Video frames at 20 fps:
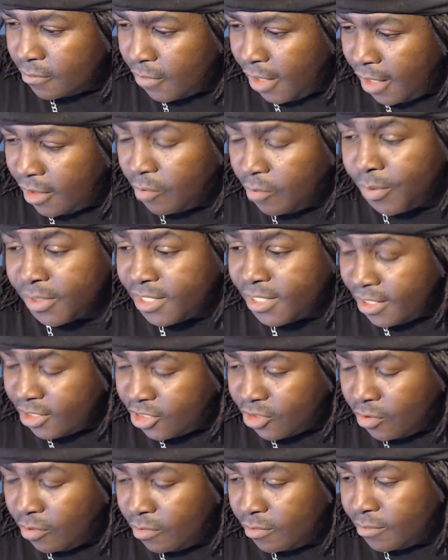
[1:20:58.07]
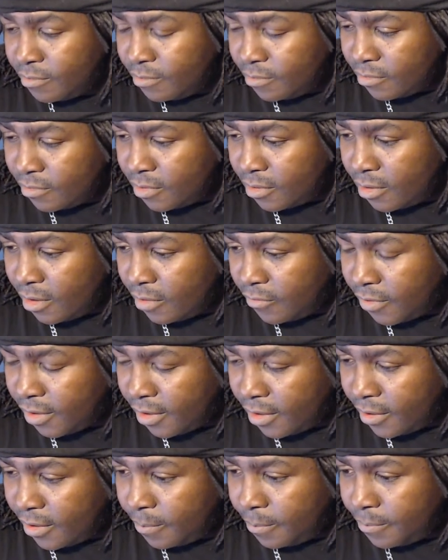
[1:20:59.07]
and the potential of
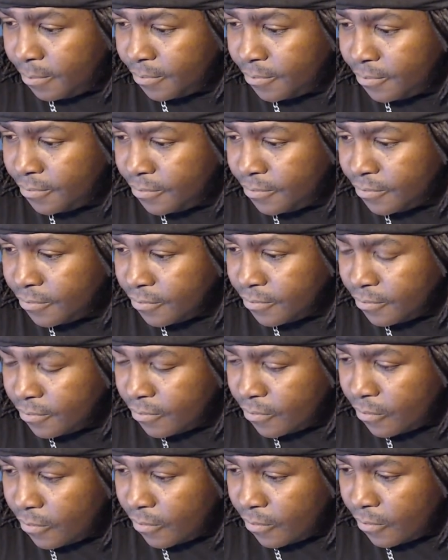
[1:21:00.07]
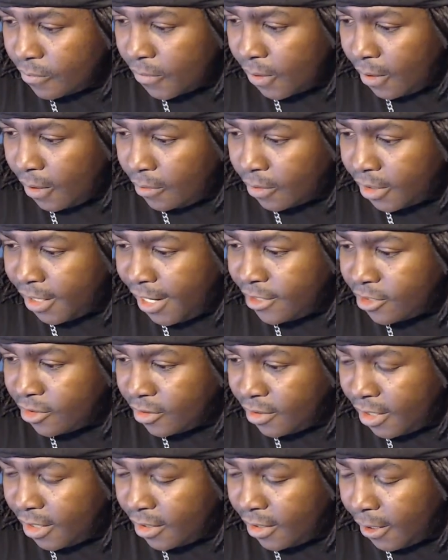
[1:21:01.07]
um,
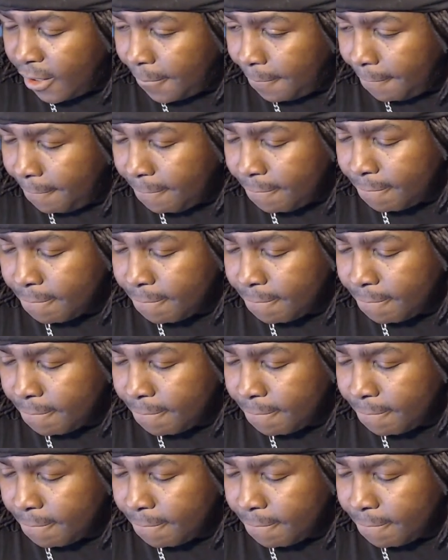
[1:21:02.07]
occasionally getting